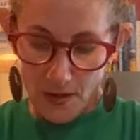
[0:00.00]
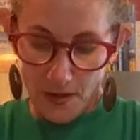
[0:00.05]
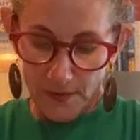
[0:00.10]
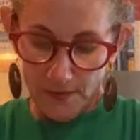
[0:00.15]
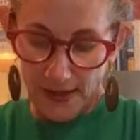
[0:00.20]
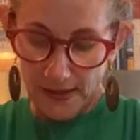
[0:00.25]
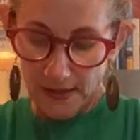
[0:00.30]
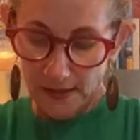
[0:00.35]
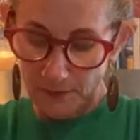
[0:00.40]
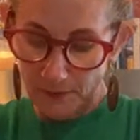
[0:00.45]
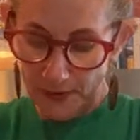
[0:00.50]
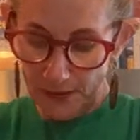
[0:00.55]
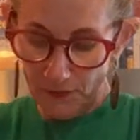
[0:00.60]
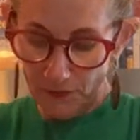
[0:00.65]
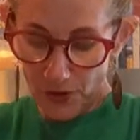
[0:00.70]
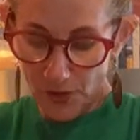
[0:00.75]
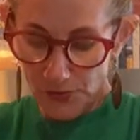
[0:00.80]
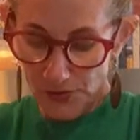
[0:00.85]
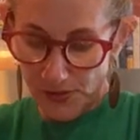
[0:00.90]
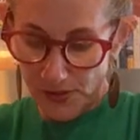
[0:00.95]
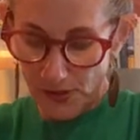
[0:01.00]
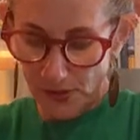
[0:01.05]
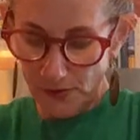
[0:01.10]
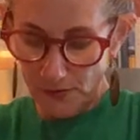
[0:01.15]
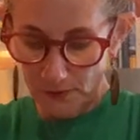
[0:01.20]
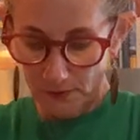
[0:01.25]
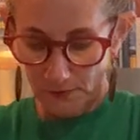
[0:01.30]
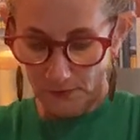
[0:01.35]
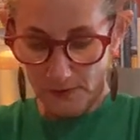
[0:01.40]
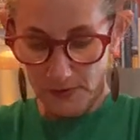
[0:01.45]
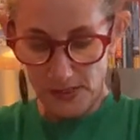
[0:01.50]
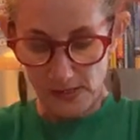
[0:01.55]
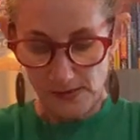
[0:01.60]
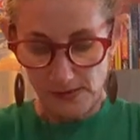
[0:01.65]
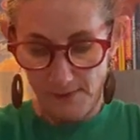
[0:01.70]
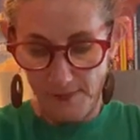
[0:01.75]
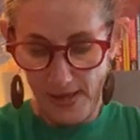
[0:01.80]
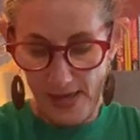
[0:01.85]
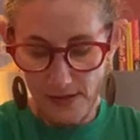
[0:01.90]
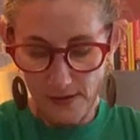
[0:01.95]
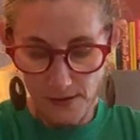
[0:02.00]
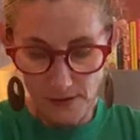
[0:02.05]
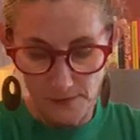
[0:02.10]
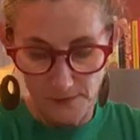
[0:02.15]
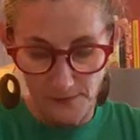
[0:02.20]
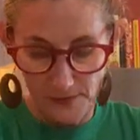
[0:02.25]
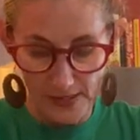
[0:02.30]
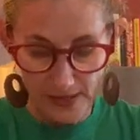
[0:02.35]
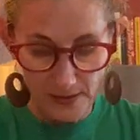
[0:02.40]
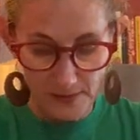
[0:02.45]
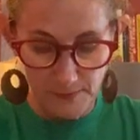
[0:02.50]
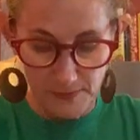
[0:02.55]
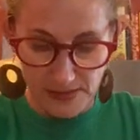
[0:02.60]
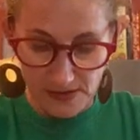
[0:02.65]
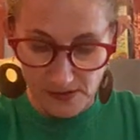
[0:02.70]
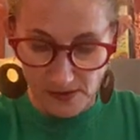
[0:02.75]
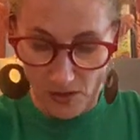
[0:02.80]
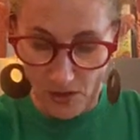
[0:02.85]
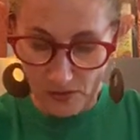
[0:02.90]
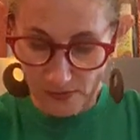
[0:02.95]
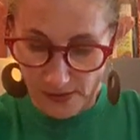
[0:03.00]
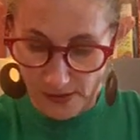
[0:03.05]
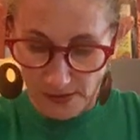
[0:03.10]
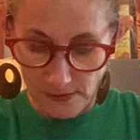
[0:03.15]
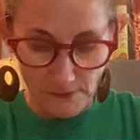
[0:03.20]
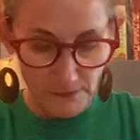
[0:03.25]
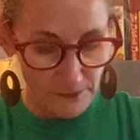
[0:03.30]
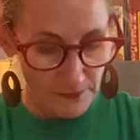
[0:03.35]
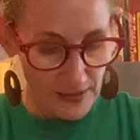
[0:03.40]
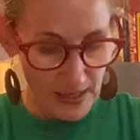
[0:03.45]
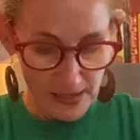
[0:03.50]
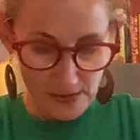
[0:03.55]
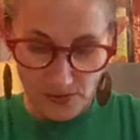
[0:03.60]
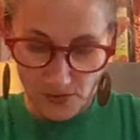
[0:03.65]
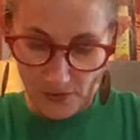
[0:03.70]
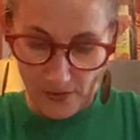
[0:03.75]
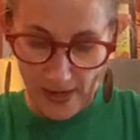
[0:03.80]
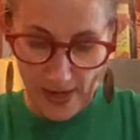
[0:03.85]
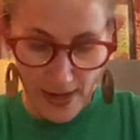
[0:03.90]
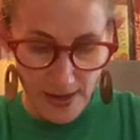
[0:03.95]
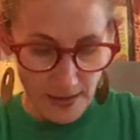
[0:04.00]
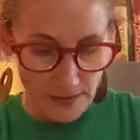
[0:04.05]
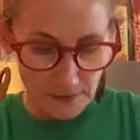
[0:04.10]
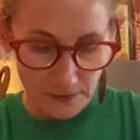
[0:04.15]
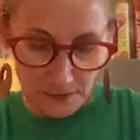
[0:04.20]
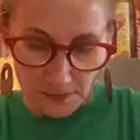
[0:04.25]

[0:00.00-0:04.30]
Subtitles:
They can be roasted, doesn't matter. They can be salted, that's okay.